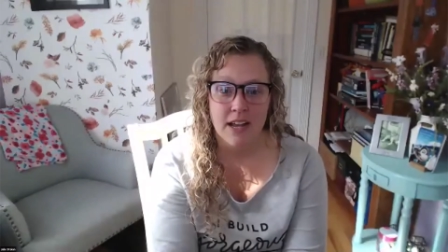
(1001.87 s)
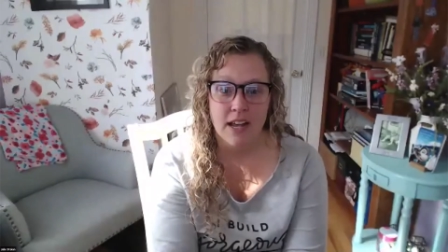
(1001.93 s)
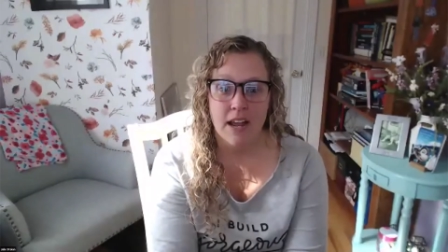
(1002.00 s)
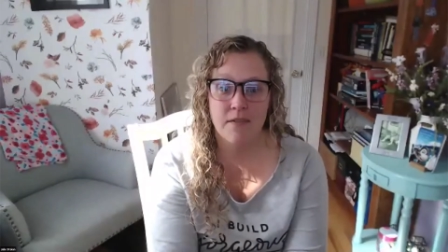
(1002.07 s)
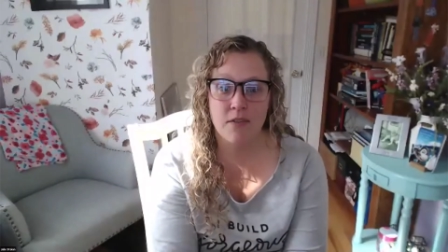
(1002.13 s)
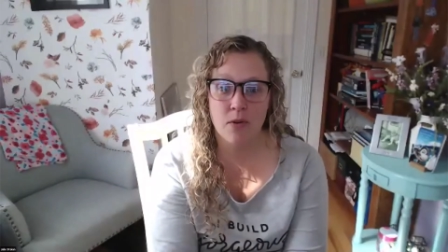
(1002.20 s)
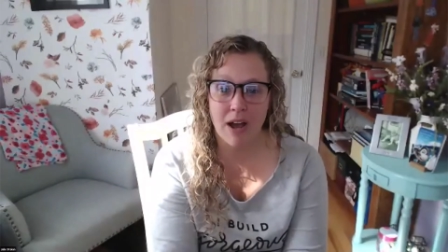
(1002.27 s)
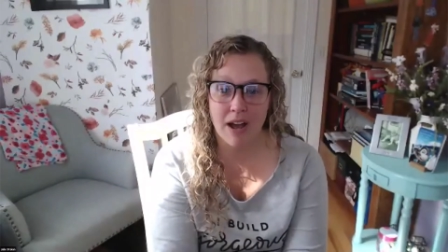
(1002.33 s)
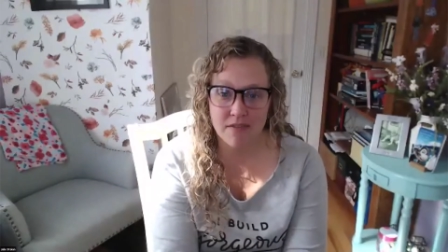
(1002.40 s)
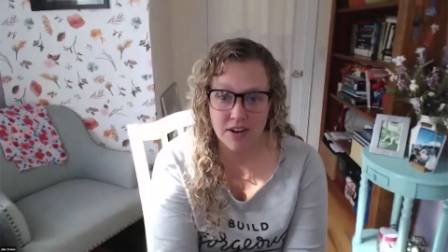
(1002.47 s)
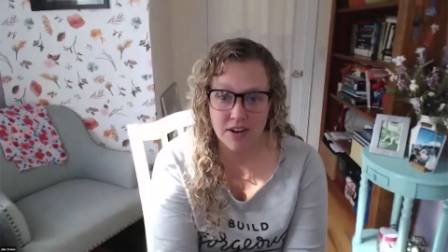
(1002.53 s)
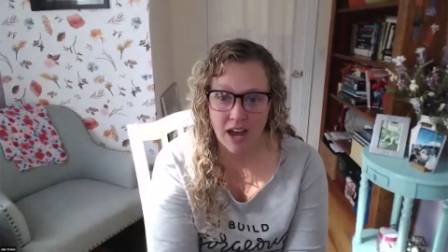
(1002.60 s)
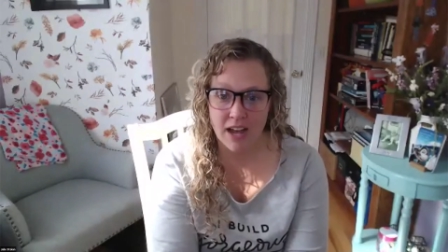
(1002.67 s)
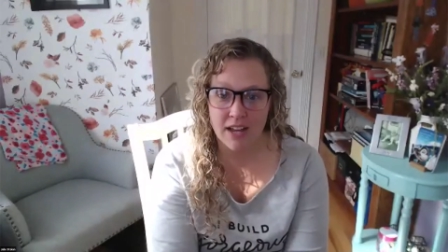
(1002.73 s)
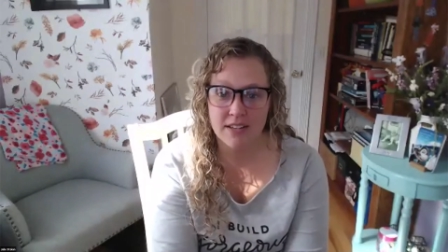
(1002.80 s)
if you have
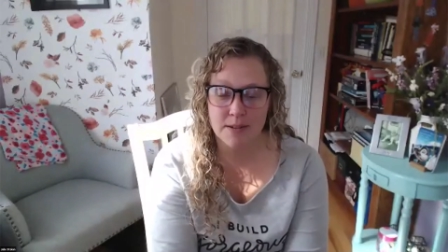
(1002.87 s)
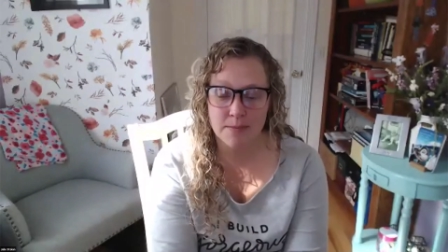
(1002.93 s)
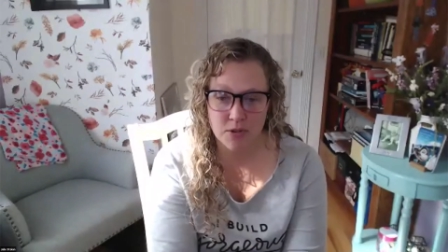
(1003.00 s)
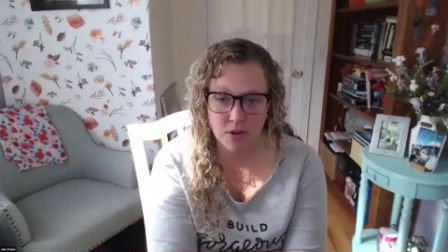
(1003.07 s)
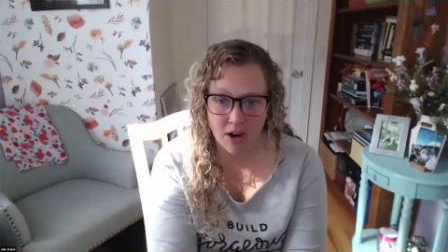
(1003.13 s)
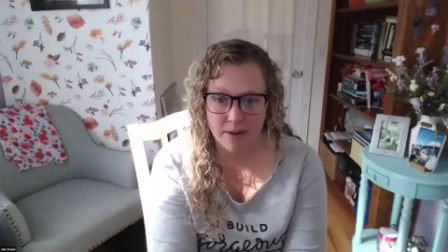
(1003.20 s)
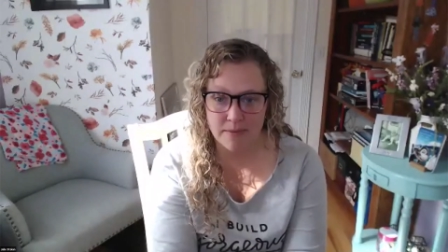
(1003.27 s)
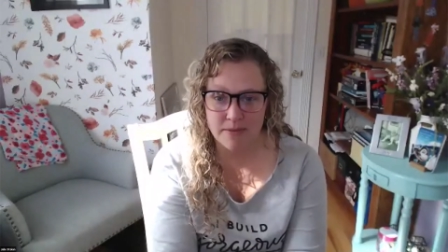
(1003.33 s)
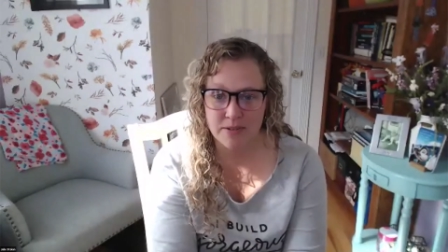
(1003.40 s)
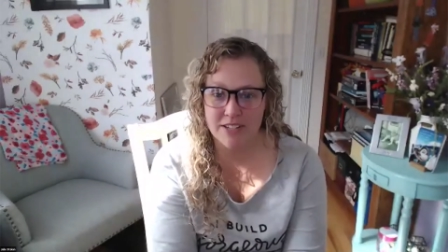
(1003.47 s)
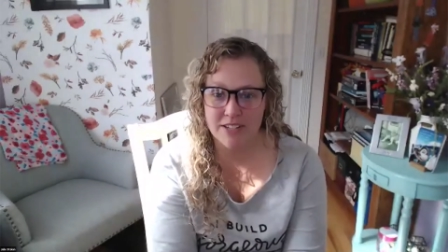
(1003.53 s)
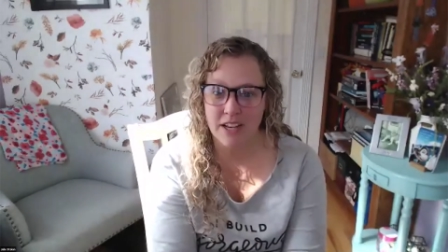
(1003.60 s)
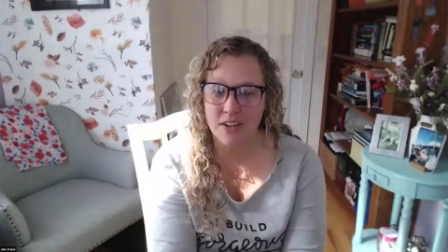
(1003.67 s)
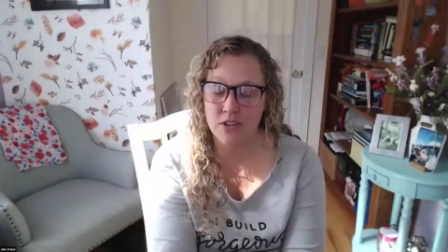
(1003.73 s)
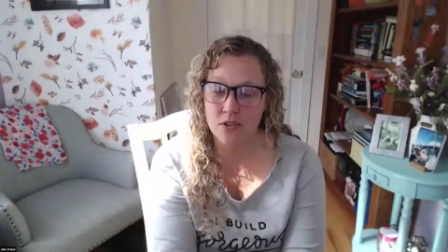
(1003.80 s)
not subscribed to
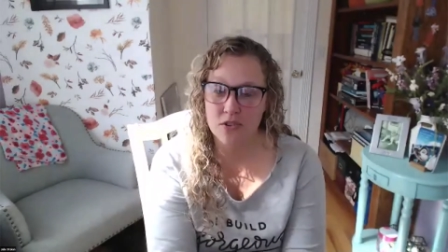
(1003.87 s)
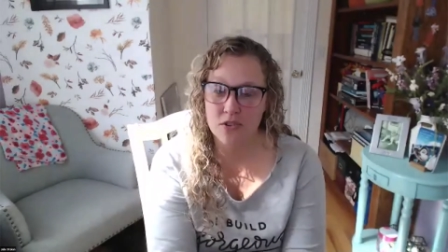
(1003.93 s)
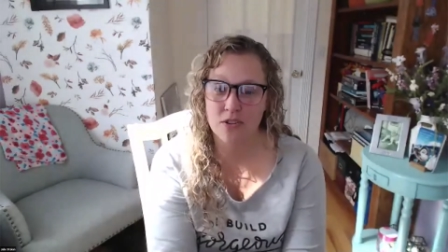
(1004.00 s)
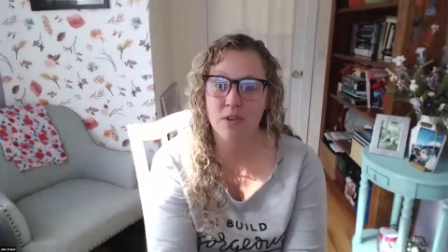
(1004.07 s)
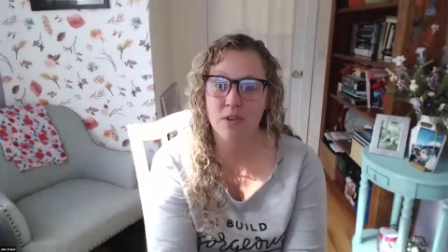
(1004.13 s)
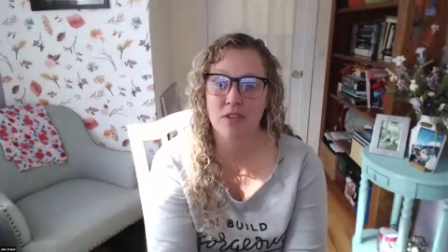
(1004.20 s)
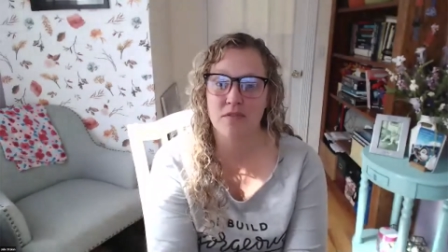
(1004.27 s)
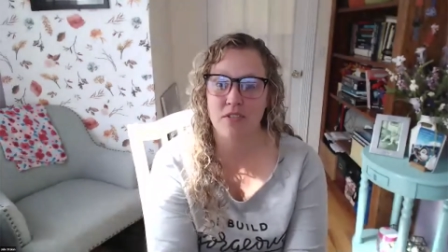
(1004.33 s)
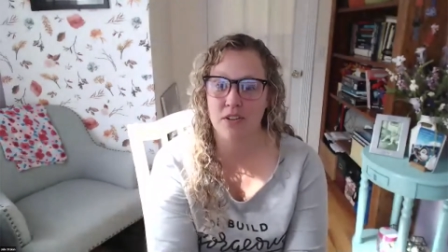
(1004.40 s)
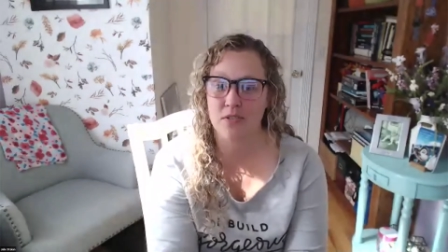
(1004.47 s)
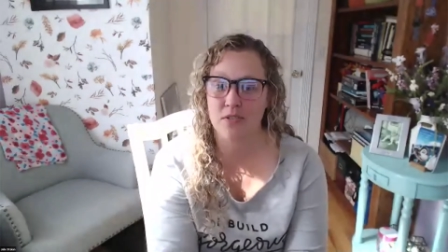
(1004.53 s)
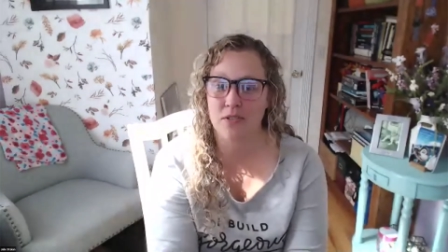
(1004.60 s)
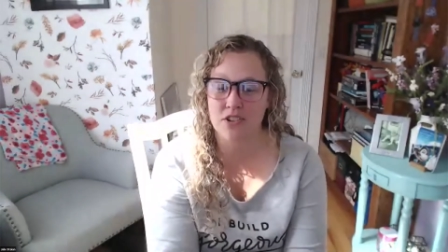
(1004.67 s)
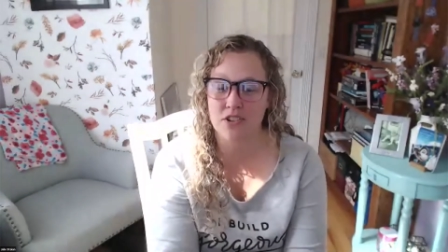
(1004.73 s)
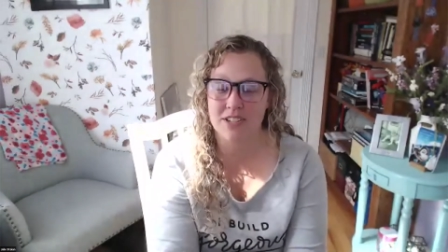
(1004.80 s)
us on YouTube, go to funnel
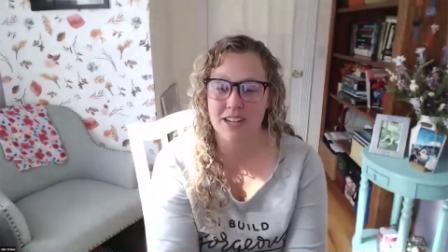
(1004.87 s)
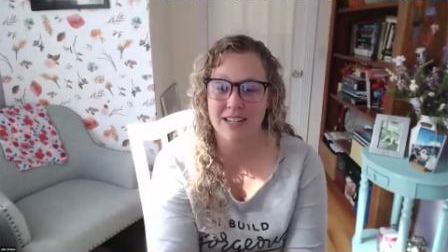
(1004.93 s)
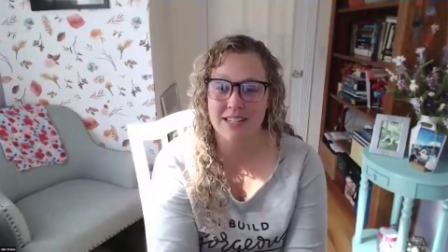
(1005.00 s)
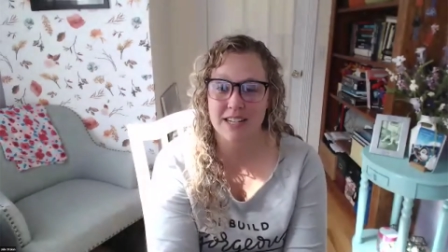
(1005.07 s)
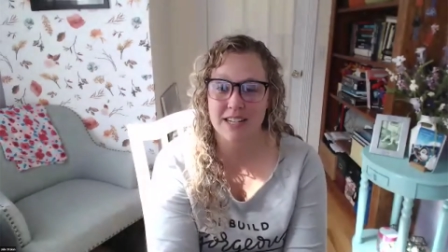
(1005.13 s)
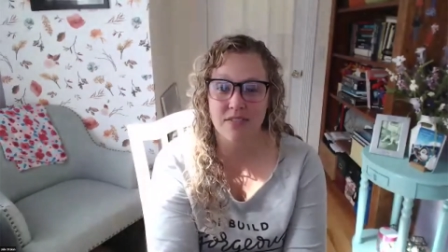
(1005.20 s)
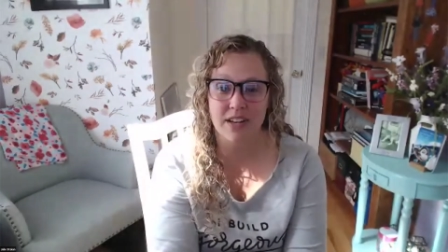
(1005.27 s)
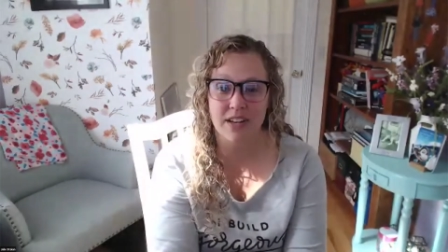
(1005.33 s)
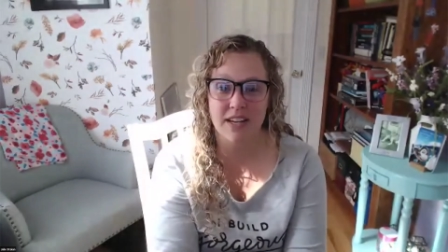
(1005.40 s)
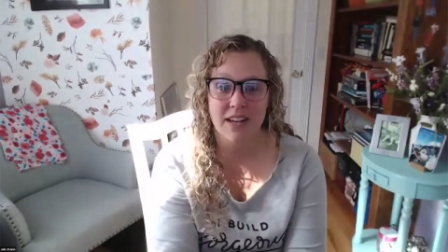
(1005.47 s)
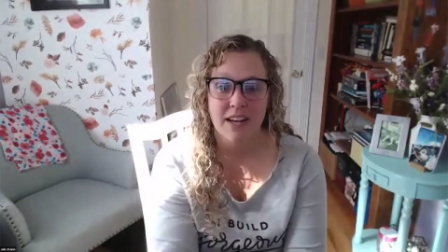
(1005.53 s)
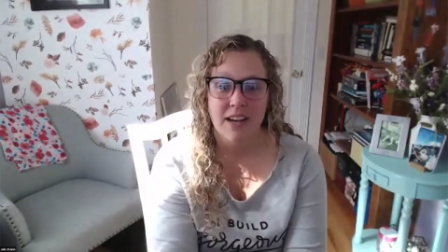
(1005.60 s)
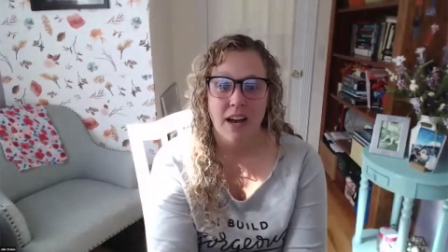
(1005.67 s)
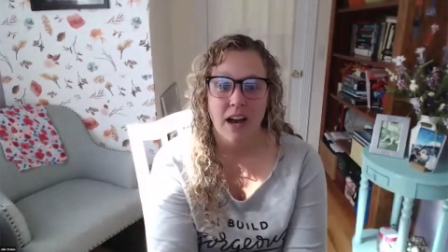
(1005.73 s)
gorgeous dot t v.